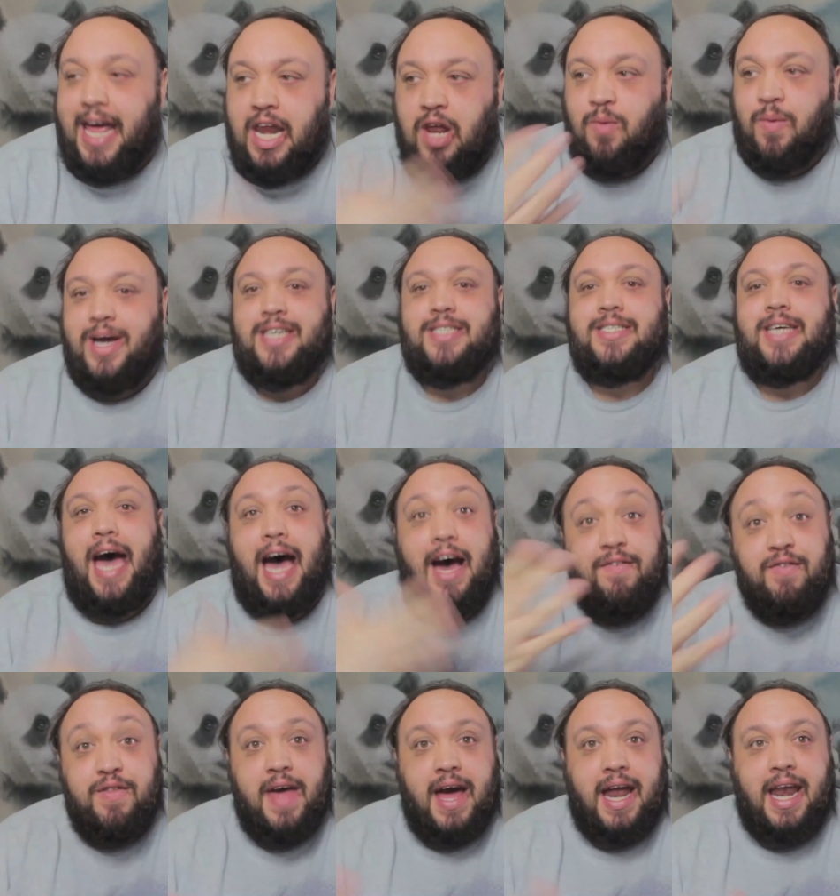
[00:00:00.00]
But,
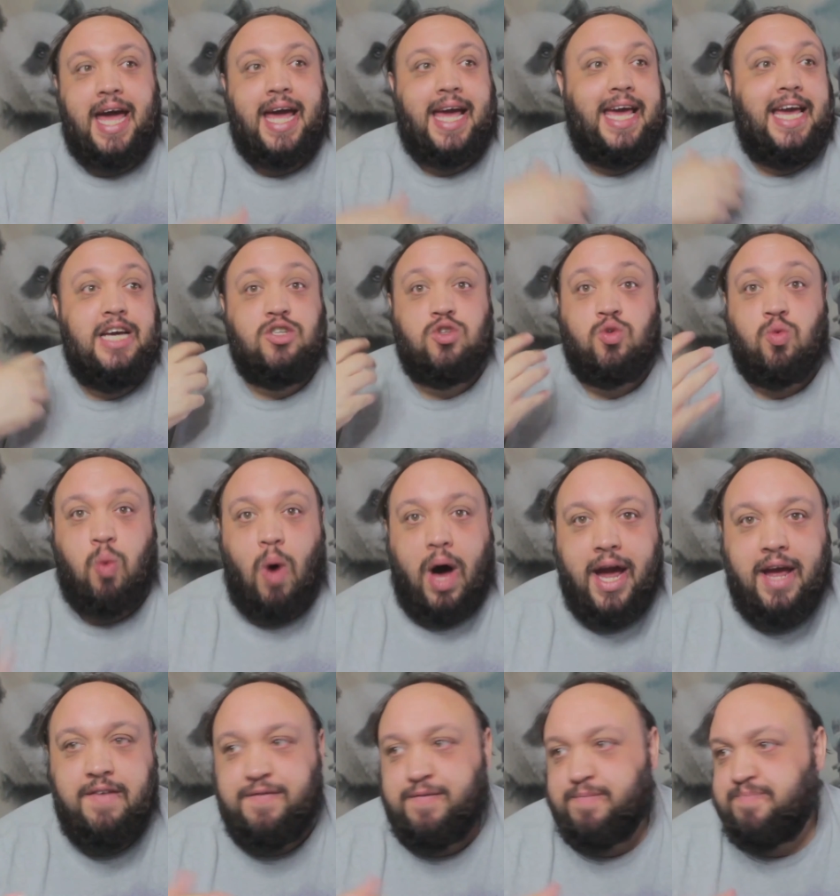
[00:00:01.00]
anyways, after that, like his
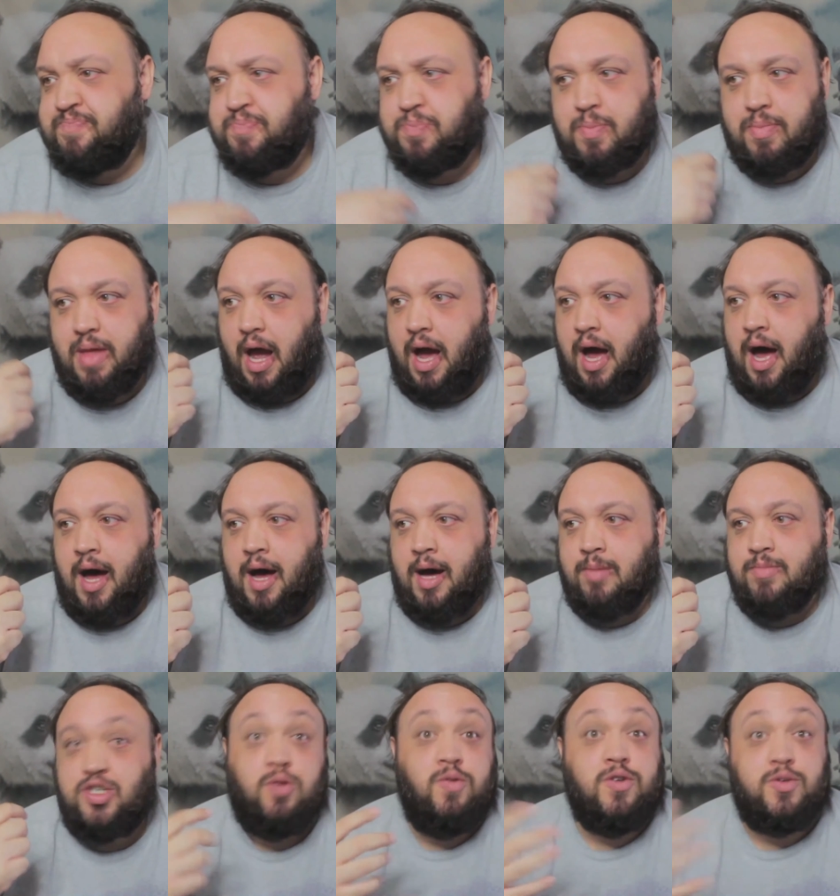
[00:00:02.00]
wife
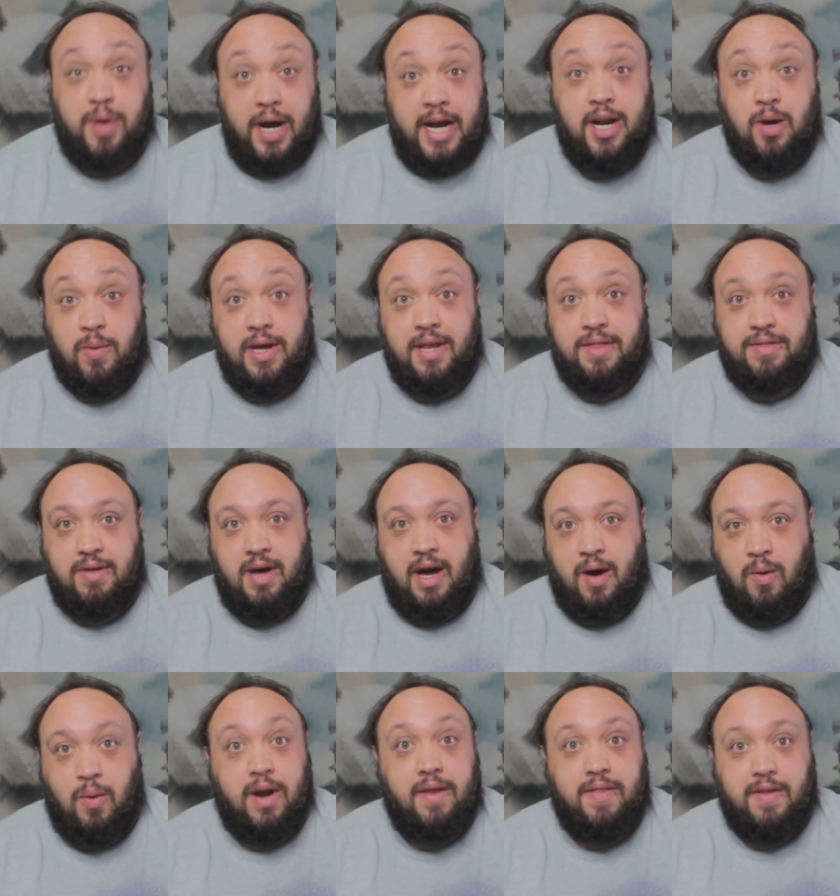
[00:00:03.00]
um, she was pregnant
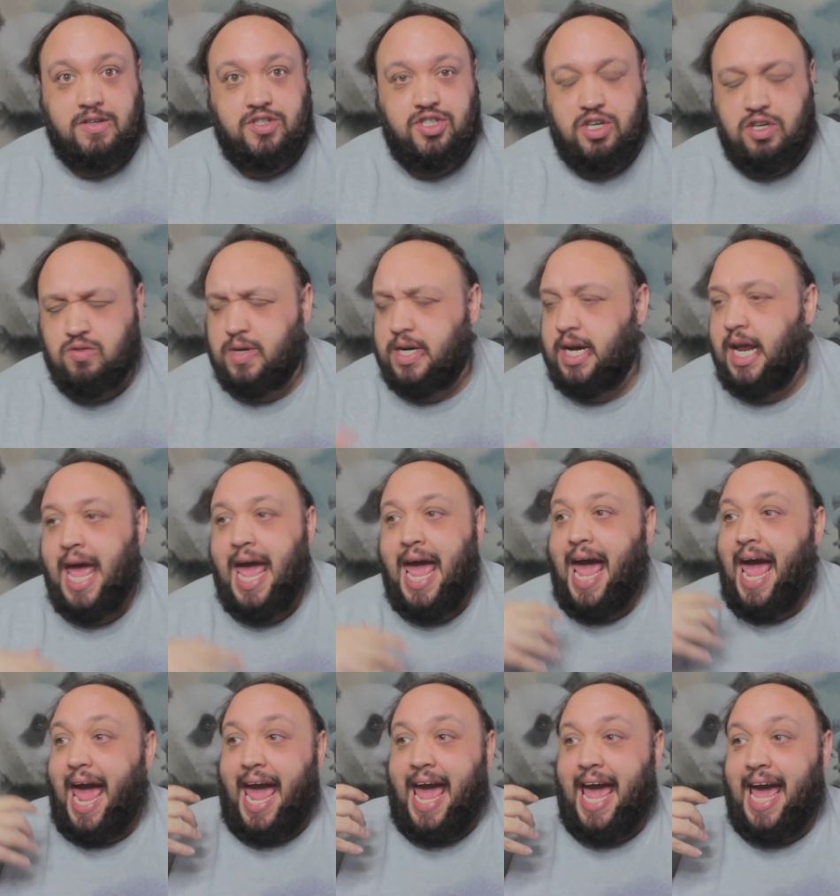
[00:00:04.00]
with uh, one of their children